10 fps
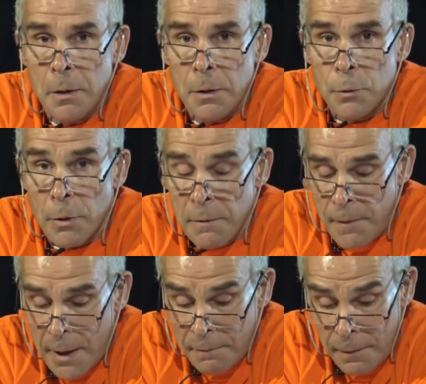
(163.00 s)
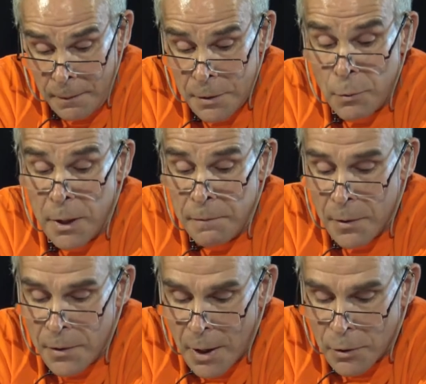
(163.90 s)

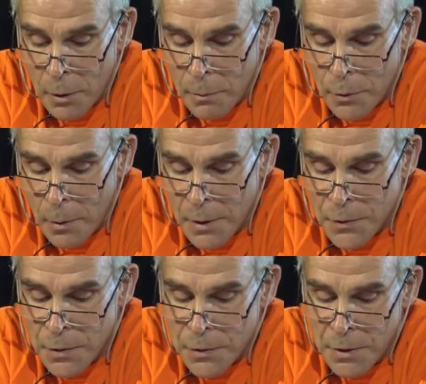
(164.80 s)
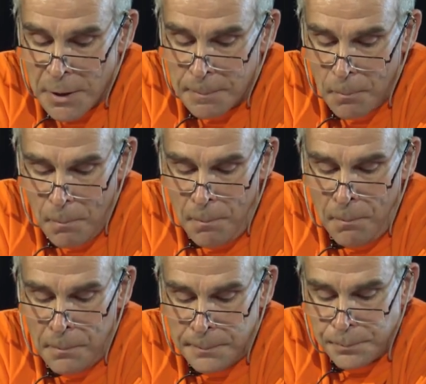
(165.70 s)
25th October
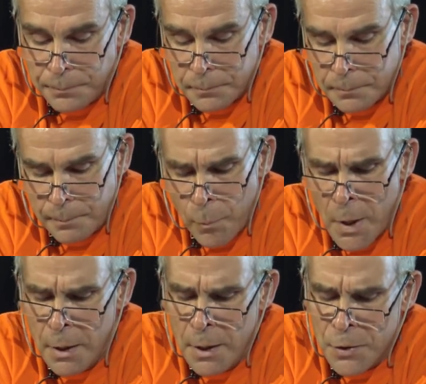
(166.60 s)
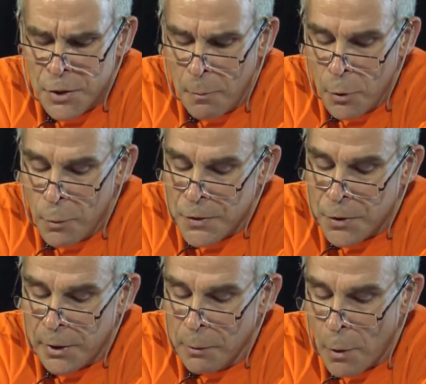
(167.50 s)
2016. Someone
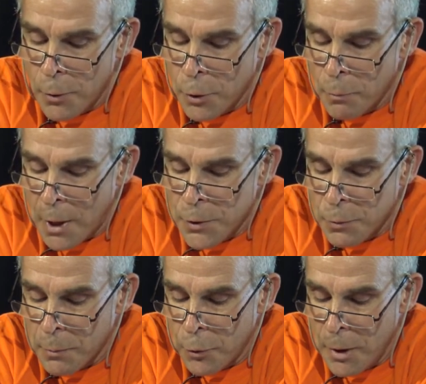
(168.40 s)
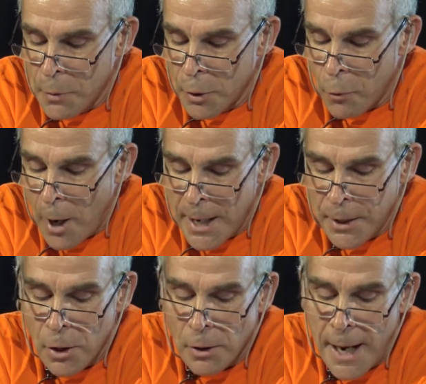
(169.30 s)
recently wrote New Brunswick Premier
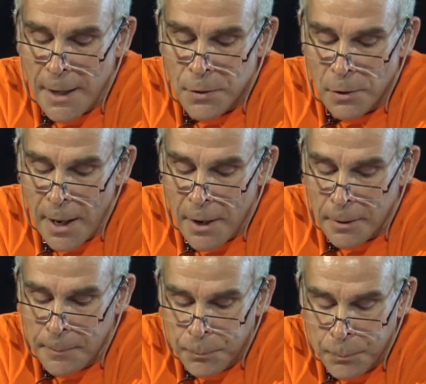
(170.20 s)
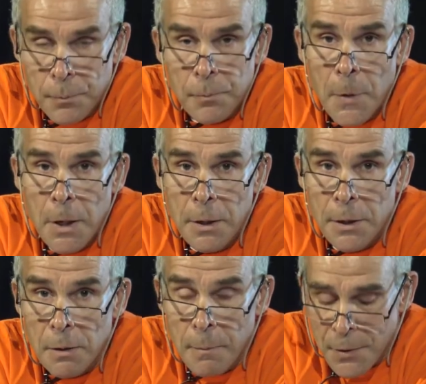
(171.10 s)
Brian Gallant a letter.
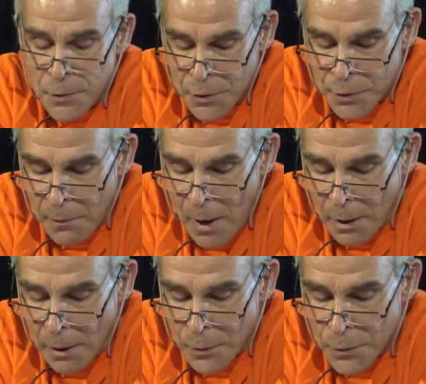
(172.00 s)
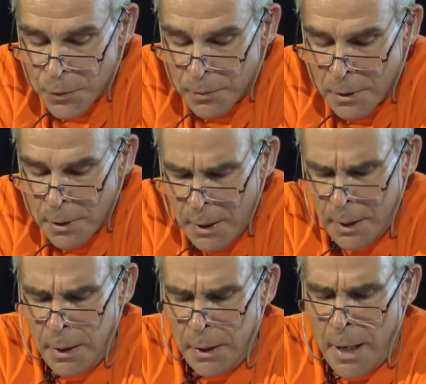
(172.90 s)
It commenced as follows.
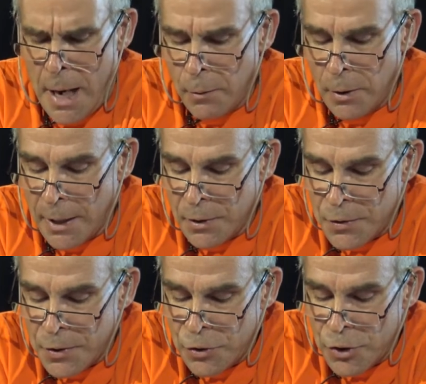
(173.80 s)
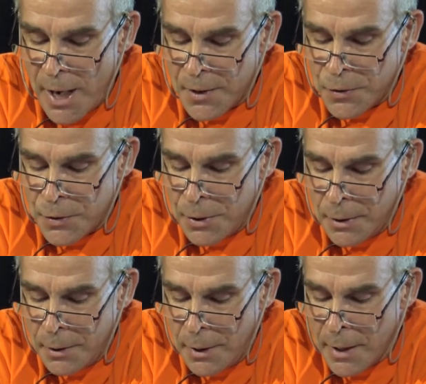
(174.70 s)
I would like to suggest,
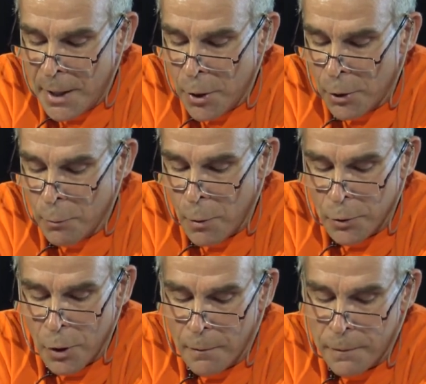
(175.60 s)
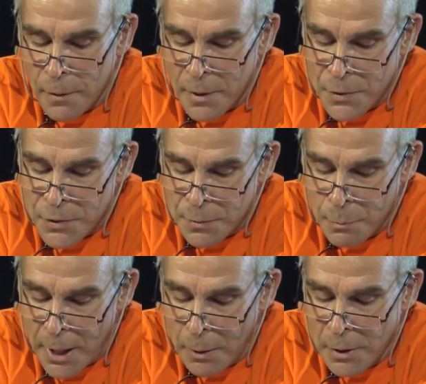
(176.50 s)
and I know you won't go for this,
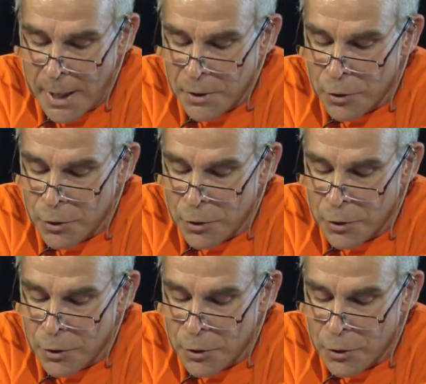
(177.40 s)
but I would like to